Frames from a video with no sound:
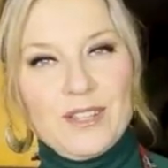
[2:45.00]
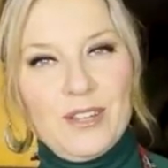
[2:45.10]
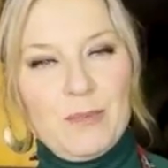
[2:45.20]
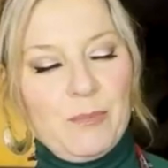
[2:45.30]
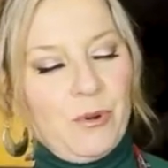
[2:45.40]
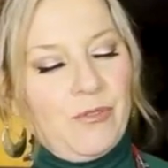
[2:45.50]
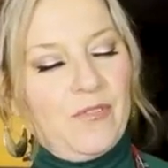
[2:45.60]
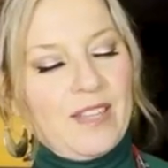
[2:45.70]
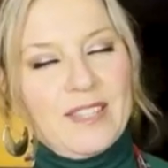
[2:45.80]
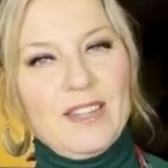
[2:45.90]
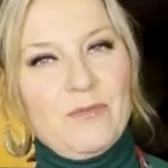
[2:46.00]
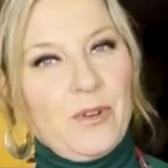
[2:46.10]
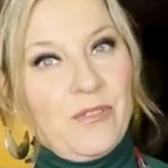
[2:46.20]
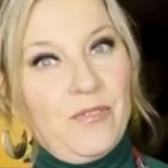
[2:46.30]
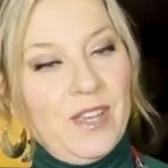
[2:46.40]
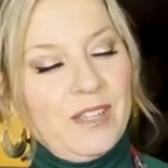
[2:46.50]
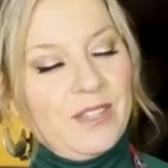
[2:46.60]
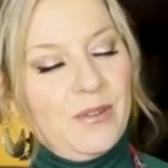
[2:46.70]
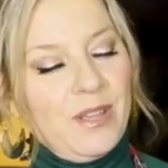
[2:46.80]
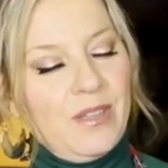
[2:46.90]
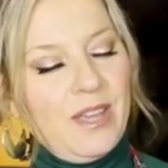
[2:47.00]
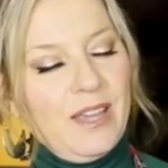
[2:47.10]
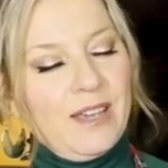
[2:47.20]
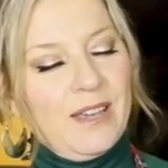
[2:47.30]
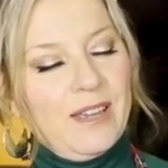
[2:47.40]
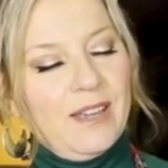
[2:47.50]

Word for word: little bit more festive with fizz, don't you think?